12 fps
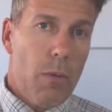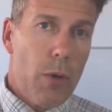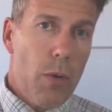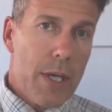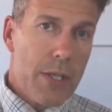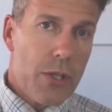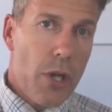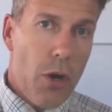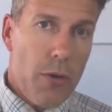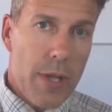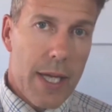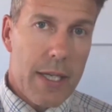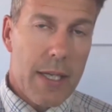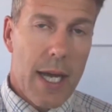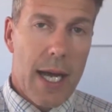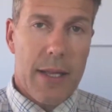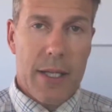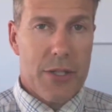we always know
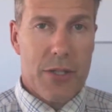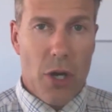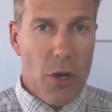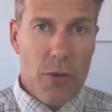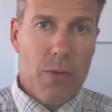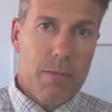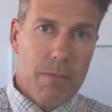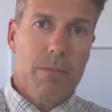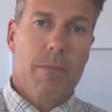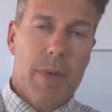that there's no